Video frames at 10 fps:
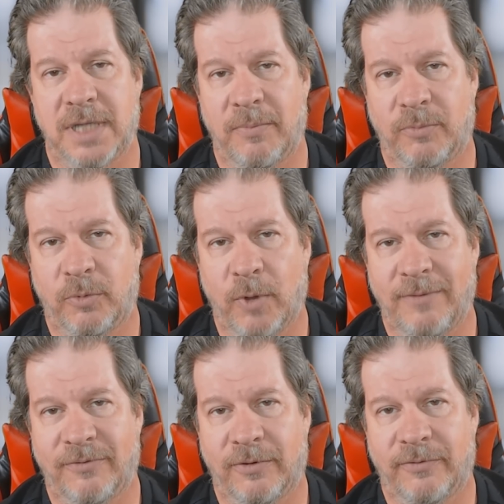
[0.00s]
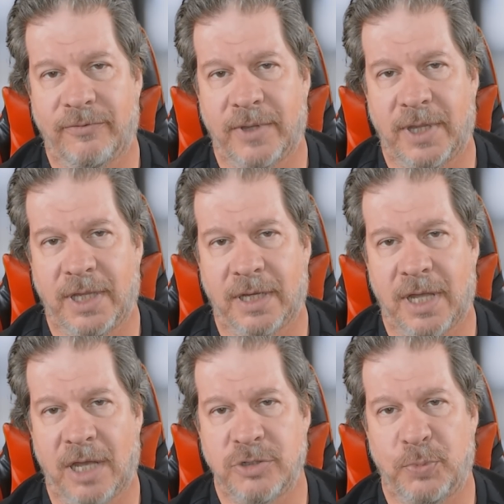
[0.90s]
I'm grateful for the
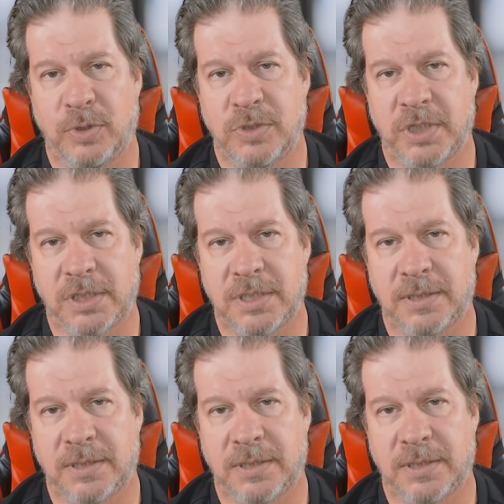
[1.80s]
contributions.